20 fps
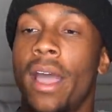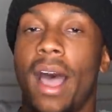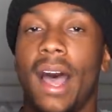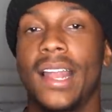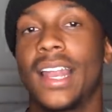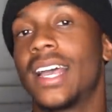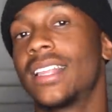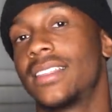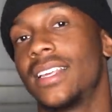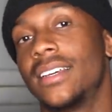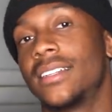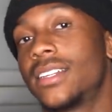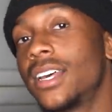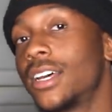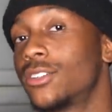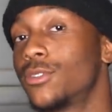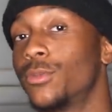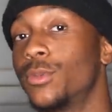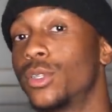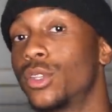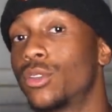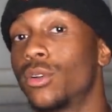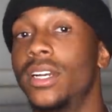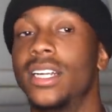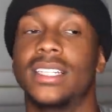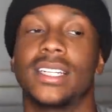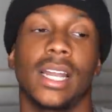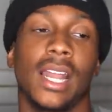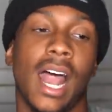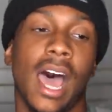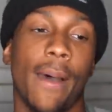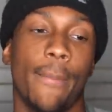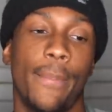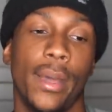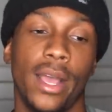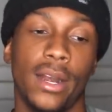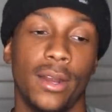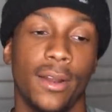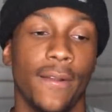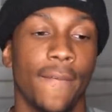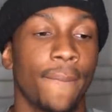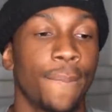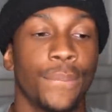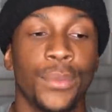I like the Untouchable 3s a lot better